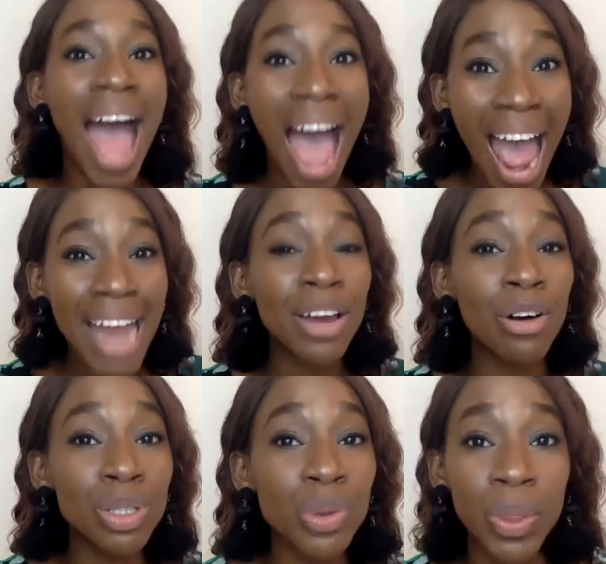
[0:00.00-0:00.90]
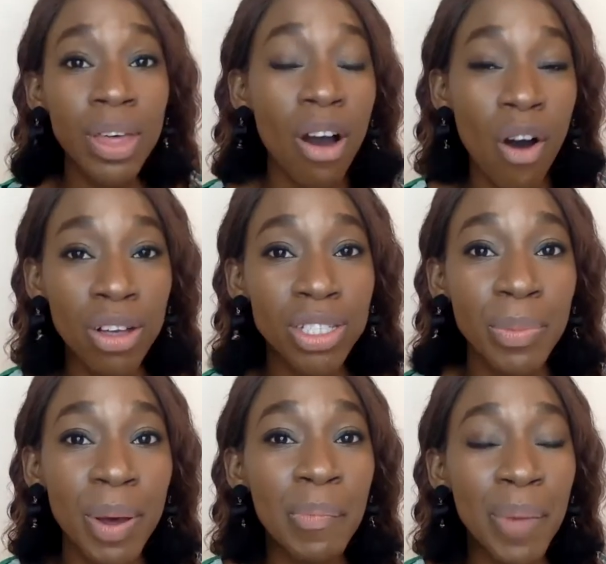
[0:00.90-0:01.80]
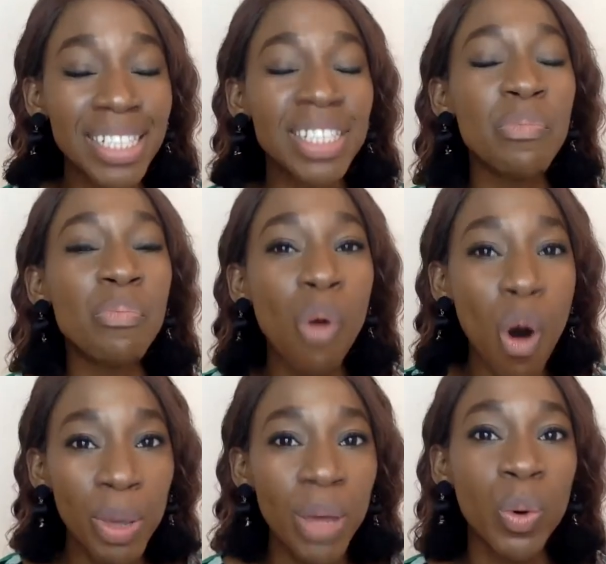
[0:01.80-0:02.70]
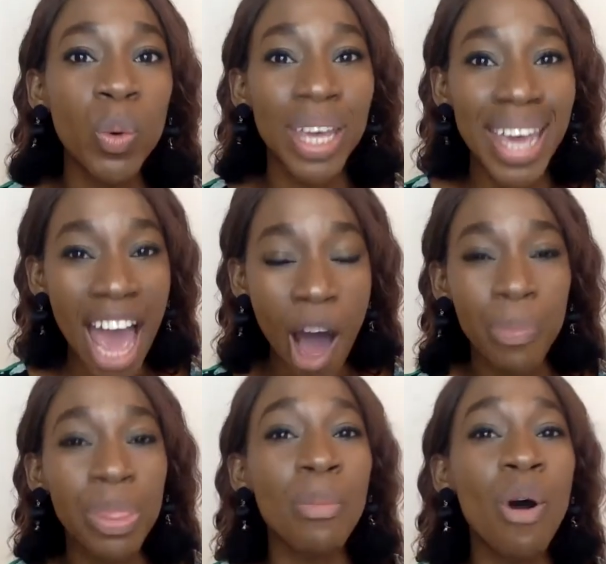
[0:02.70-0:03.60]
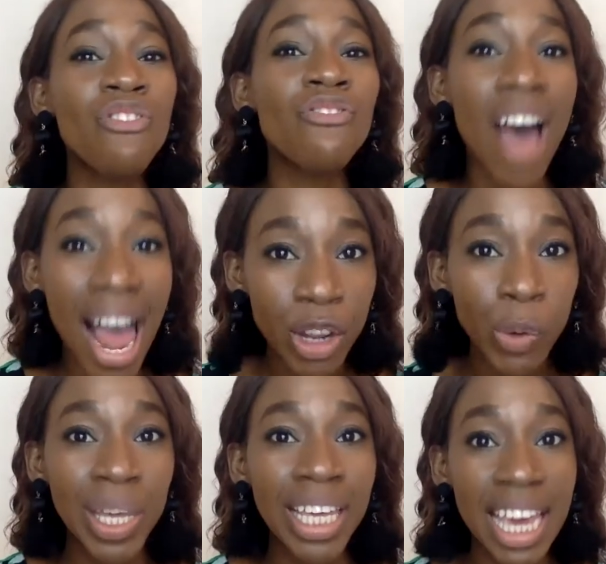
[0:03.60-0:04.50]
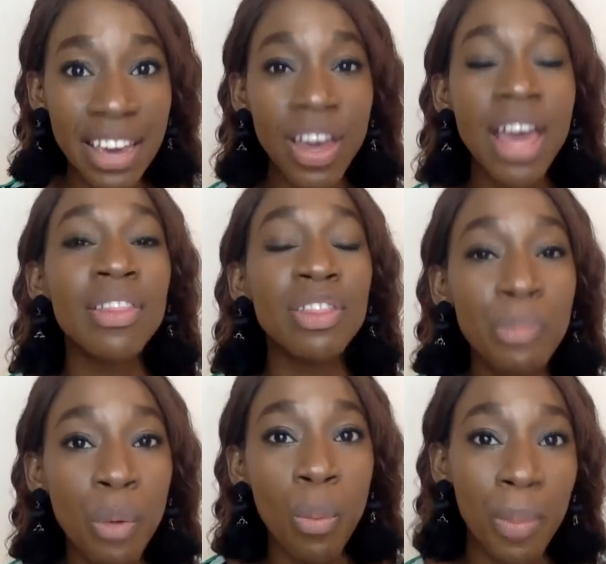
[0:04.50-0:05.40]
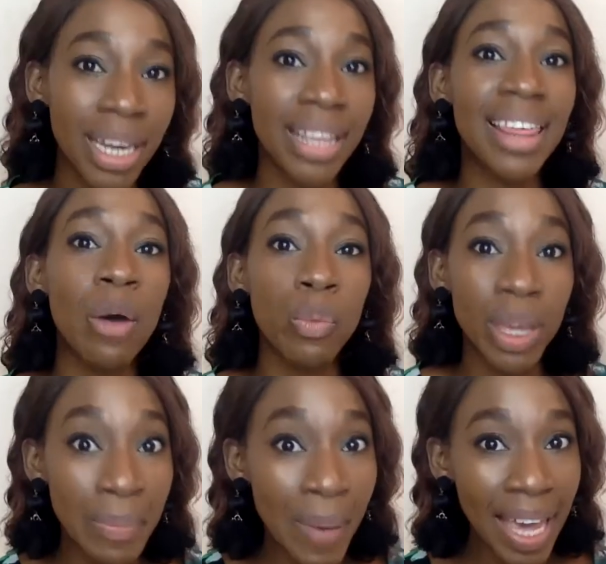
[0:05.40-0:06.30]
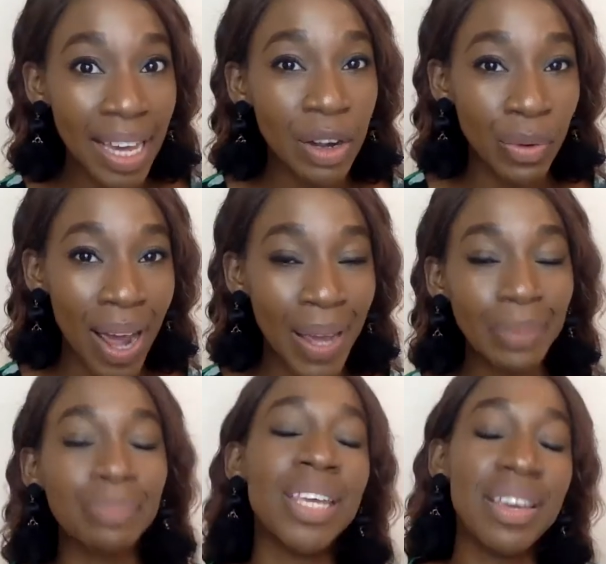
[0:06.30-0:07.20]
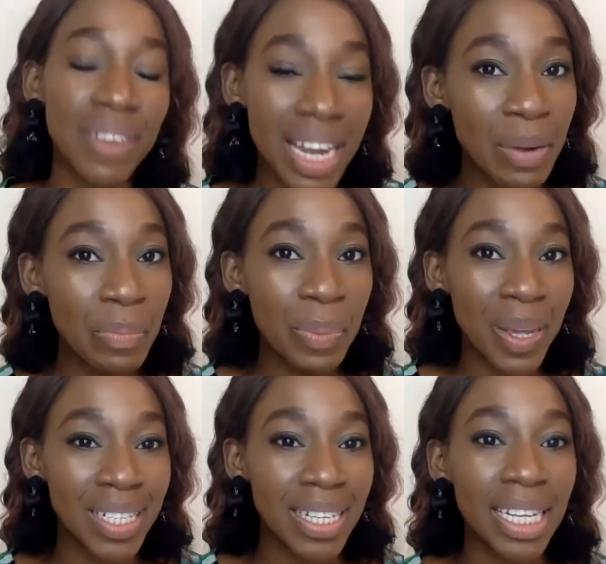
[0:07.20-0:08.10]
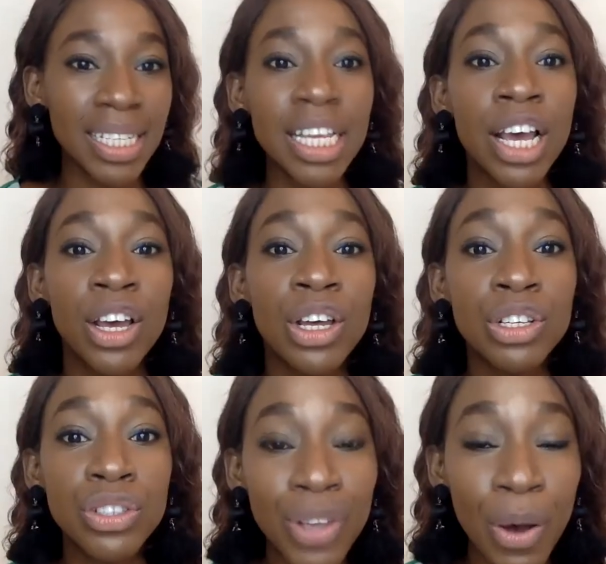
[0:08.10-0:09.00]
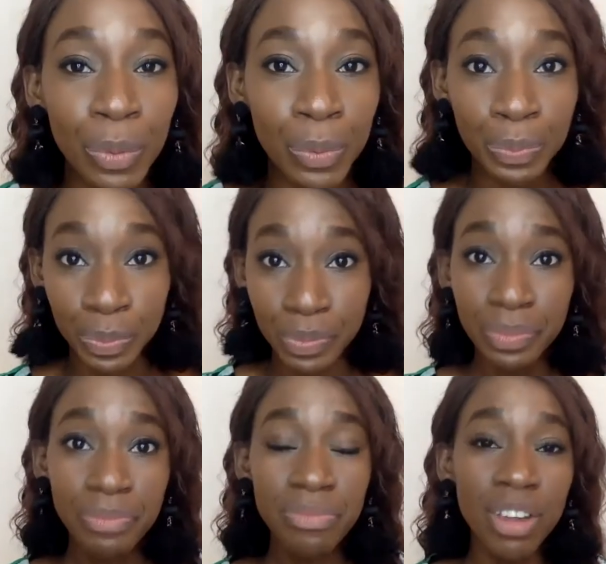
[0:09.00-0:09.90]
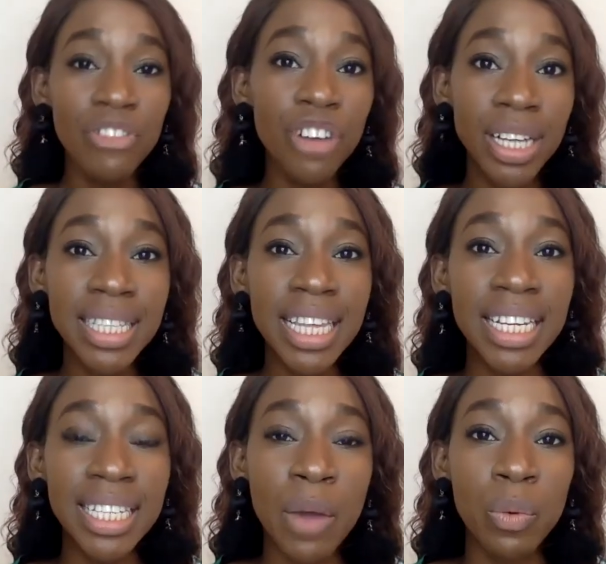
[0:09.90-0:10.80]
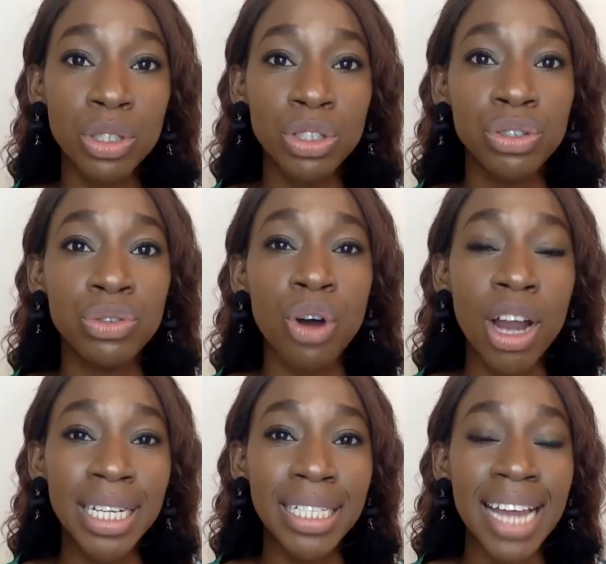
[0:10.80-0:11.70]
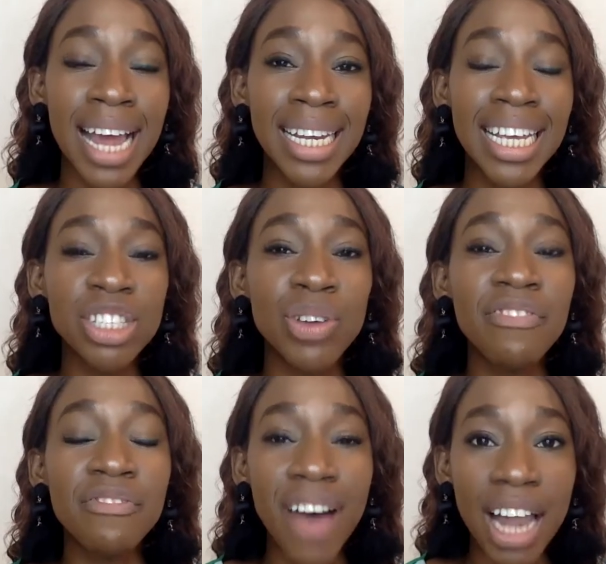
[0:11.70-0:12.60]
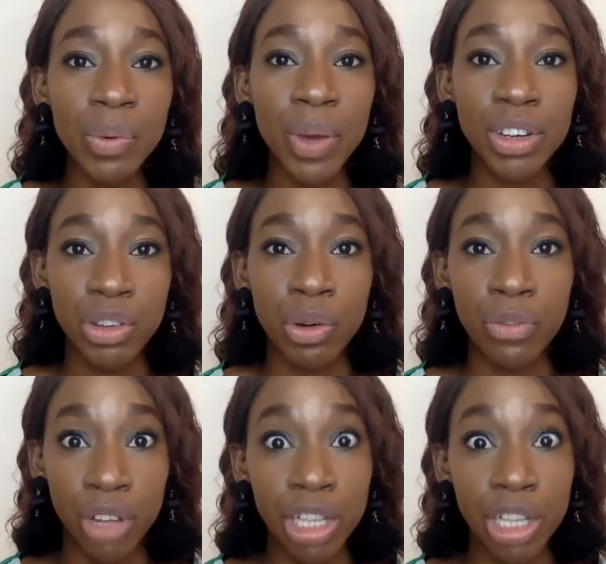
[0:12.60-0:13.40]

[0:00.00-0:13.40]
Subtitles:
And also with our customer base, the more people we help, the more value we give, the more money that we make, right? Even in business. So first thing that I want you to understand is to evaluate your